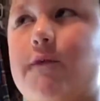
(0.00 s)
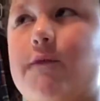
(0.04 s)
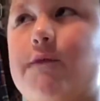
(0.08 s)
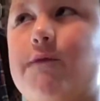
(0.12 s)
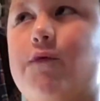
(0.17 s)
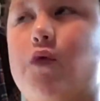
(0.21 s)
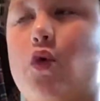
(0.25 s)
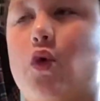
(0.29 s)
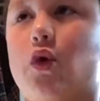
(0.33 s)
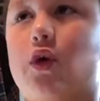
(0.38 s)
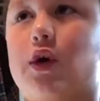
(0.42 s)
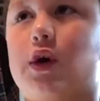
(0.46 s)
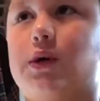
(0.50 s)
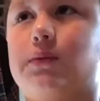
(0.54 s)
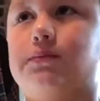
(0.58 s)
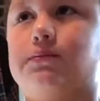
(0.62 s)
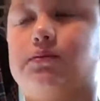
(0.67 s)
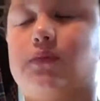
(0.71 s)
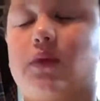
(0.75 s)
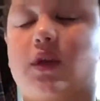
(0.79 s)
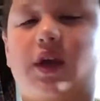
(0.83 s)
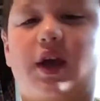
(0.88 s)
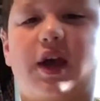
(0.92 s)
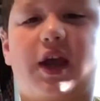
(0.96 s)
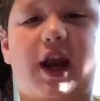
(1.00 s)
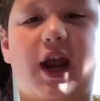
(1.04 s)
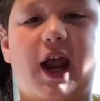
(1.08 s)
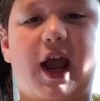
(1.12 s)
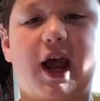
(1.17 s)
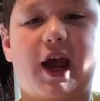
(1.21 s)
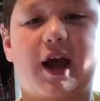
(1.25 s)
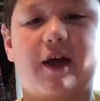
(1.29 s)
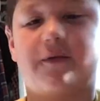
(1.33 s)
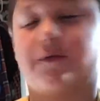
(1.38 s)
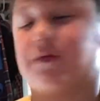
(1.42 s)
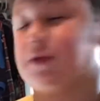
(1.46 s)
Four and a
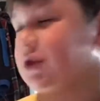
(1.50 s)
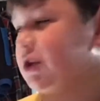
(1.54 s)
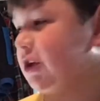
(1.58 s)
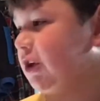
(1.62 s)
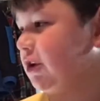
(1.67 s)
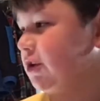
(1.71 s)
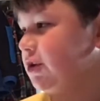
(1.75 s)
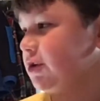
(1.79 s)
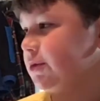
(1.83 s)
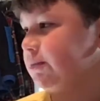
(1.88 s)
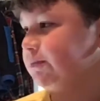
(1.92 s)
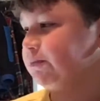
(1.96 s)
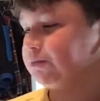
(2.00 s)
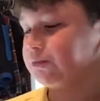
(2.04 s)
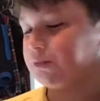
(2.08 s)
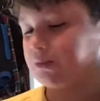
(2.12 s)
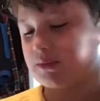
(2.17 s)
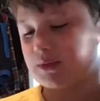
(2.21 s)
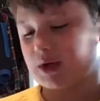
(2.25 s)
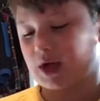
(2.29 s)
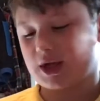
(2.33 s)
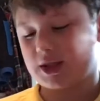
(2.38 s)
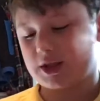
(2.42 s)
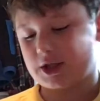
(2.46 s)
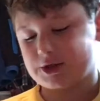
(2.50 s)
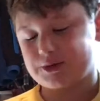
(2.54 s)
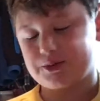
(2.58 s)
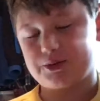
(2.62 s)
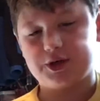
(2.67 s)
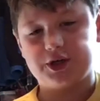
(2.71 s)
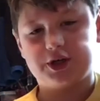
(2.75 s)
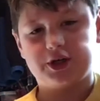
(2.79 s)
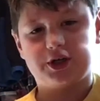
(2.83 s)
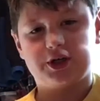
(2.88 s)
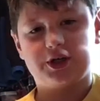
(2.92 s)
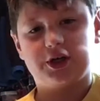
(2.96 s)
half stars. I think it's
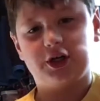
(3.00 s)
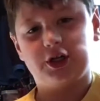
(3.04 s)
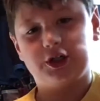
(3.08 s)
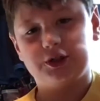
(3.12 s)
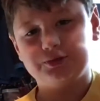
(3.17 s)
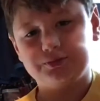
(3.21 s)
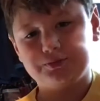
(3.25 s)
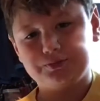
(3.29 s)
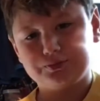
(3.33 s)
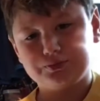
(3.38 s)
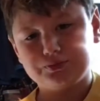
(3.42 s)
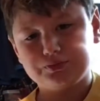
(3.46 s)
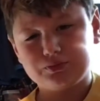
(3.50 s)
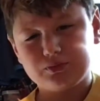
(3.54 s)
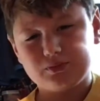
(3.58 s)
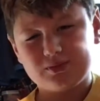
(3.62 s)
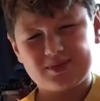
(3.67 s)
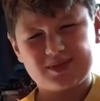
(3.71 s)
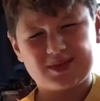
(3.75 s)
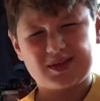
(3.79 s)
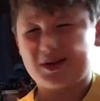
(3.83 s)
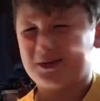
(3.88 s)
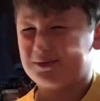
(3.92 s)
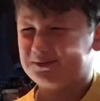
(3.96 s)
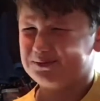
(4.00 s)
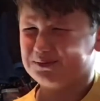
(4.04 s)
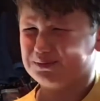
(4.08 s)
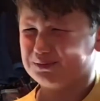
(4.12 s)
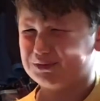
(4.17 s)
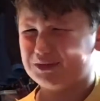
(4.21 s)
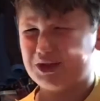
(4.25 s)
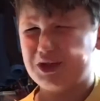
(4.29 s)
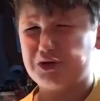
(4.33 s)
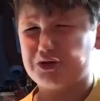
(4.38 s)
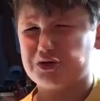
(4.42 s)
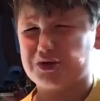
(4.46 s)
pretty good and all. Yeah, I would
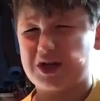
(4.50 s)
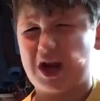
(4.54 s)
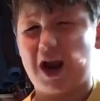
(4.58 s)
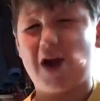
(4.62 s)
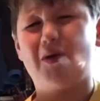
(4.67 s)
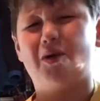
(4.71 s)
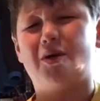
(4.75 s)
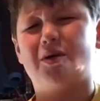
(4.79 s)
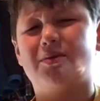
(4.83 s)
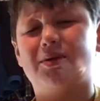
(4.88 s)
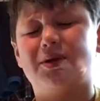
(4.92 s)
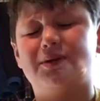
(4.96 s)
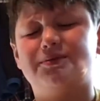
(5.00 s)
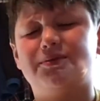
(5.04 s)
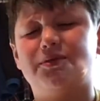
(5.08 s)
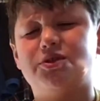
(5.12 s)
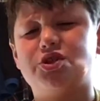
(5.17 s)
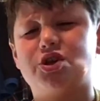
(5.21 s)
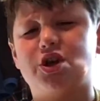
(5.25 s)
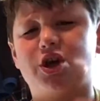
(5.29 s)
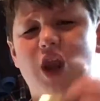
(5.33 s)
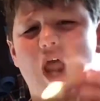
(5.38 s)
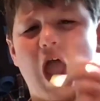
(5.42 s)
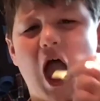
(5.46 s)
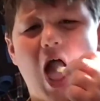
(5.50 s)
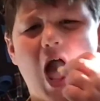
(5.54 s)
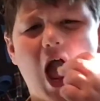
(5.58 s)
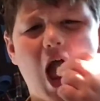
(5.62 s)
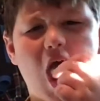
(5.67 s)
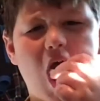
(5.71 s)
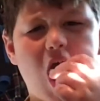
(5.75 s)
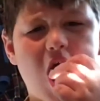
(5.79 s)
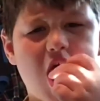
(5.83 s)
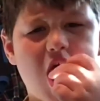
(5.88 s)
say sour, like um